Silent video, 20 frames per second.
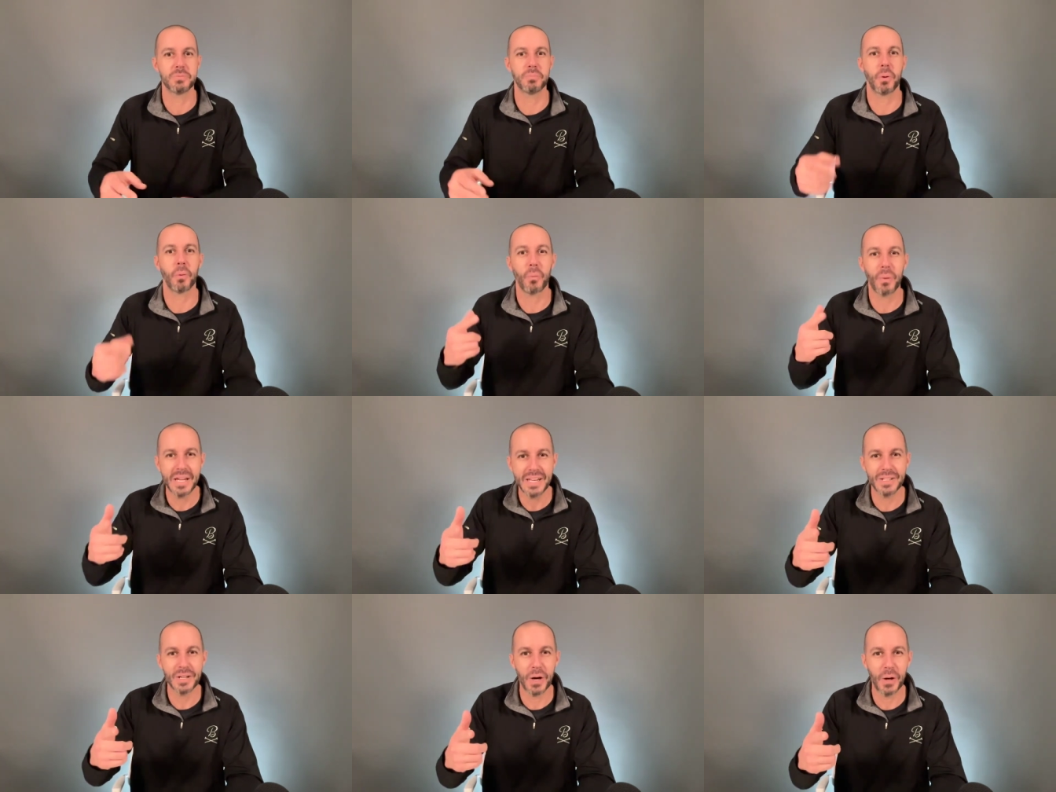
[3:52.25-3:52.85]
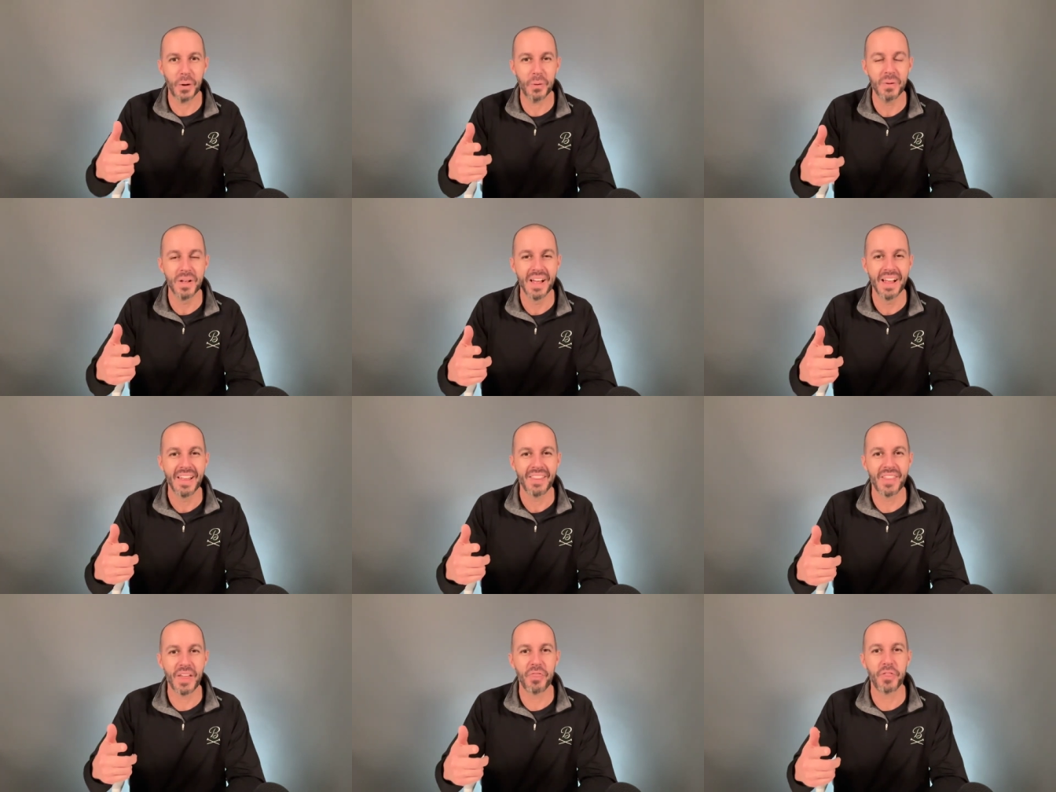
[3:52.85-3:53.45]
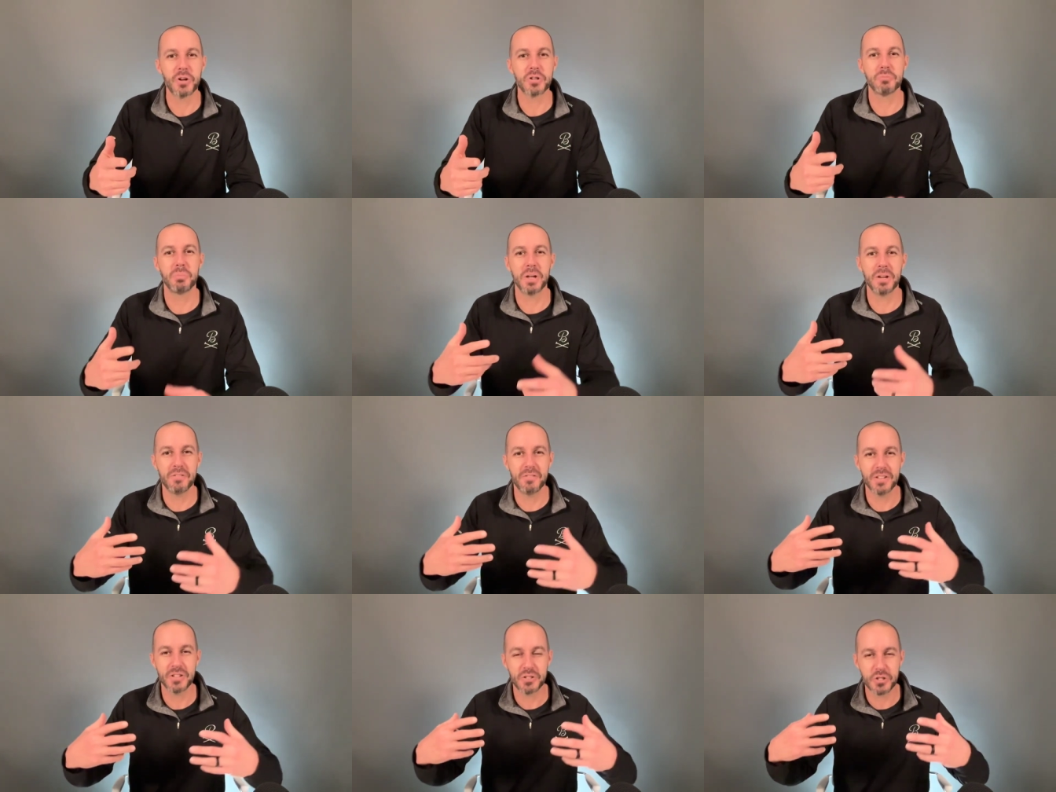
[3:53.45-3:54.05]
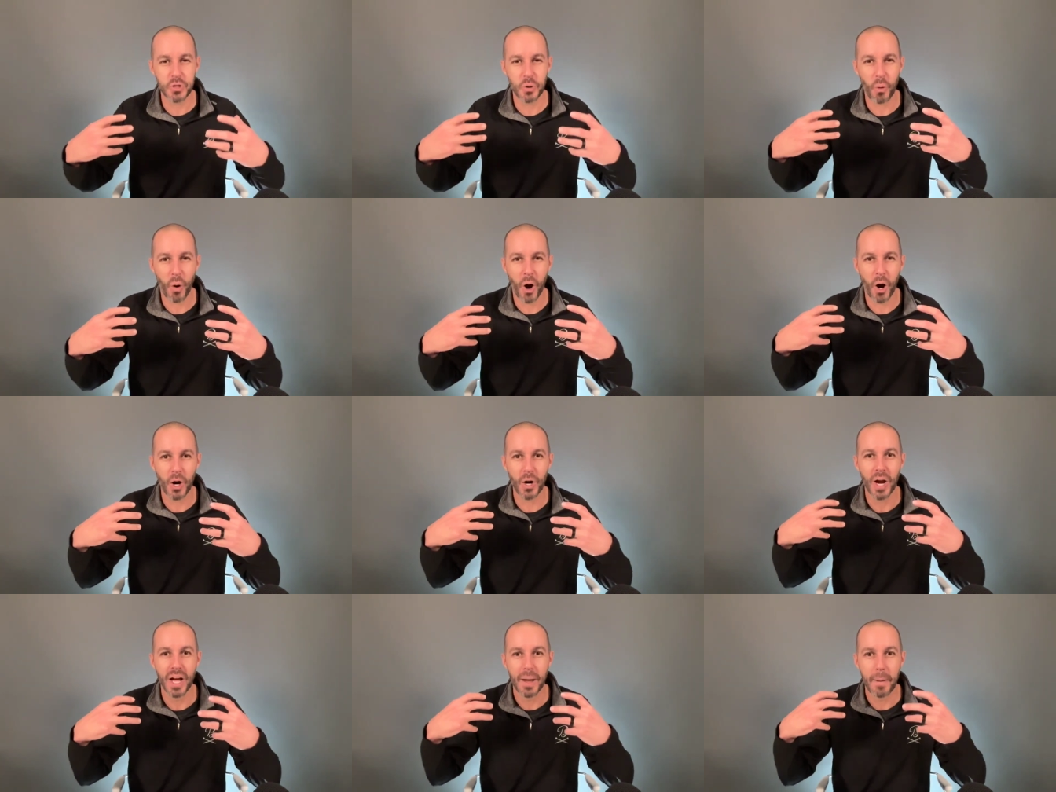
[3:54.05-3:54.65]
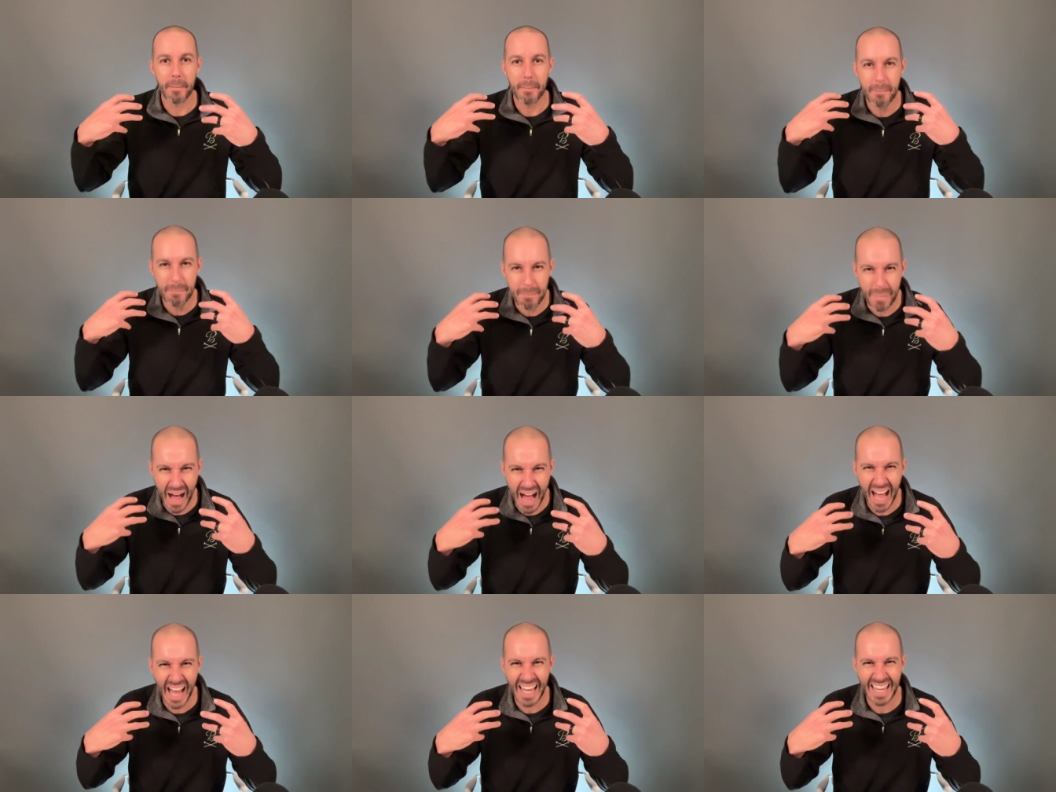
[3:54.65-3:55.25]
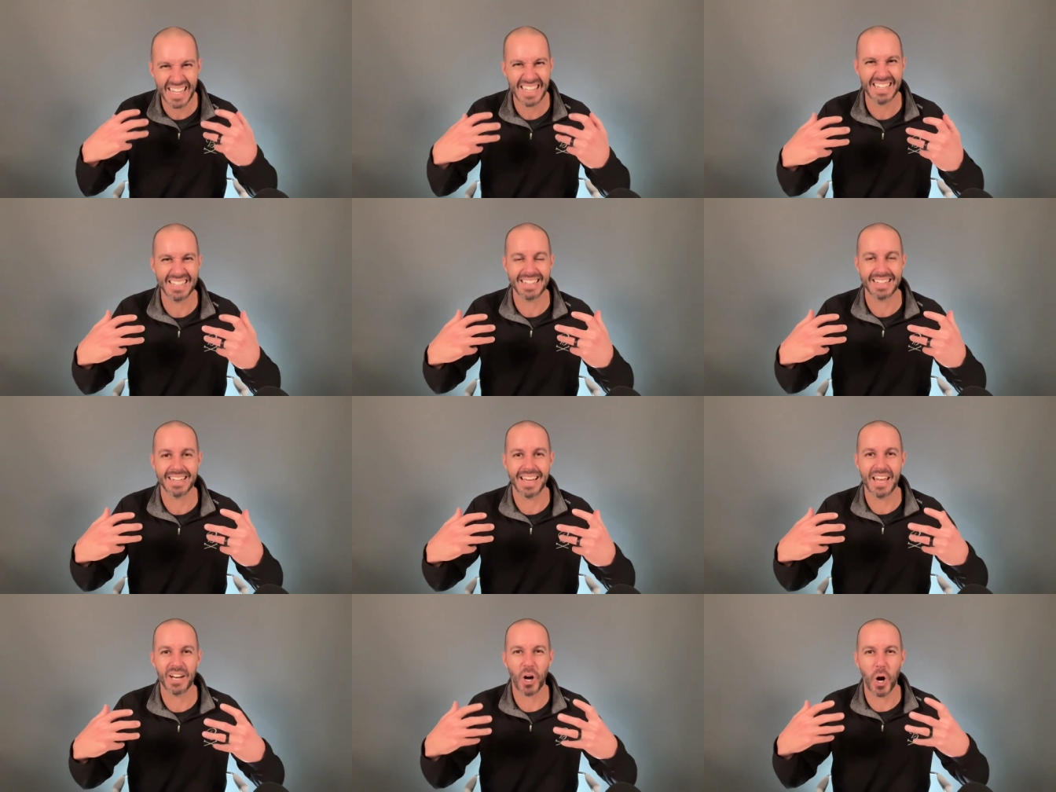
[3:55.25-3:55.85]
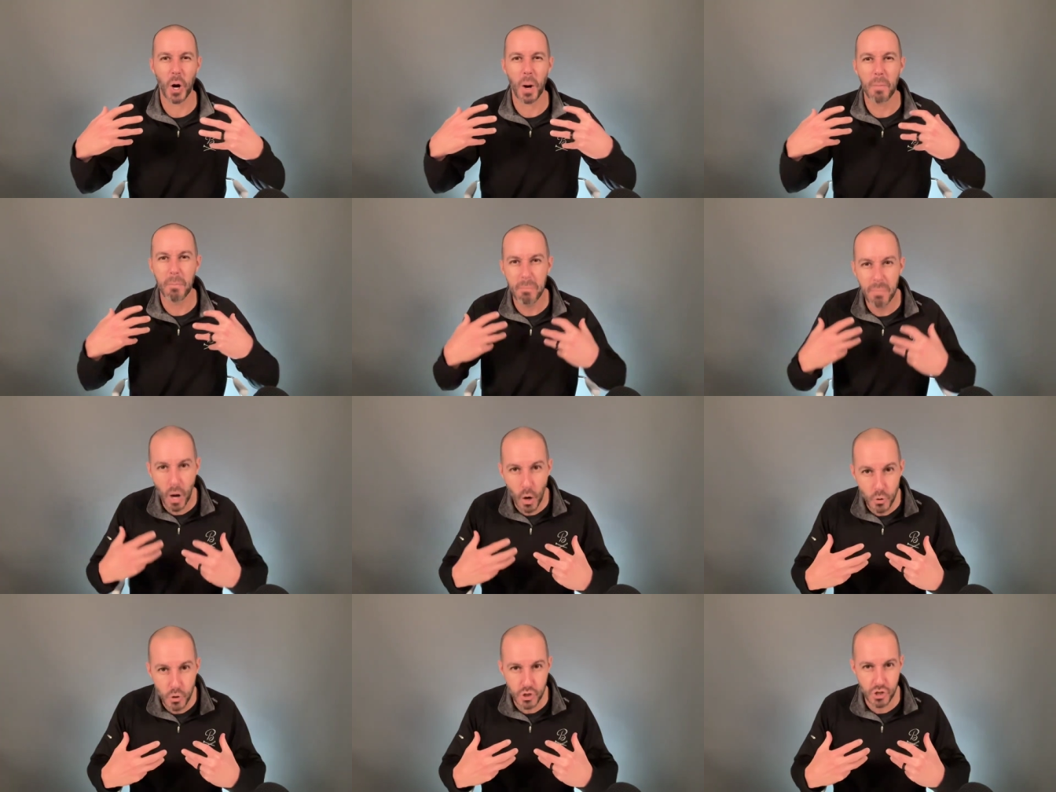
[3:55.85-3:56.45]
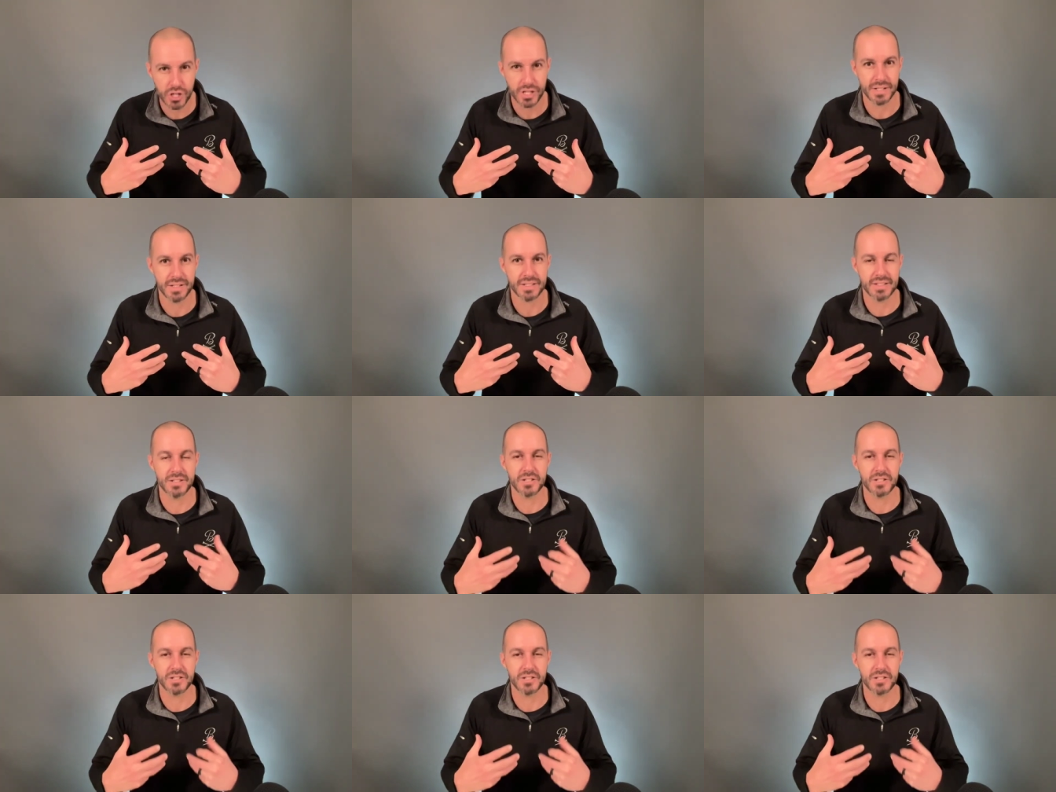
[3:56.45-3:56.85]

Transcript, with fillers: but we know that there's benefits to our mind and our emotions.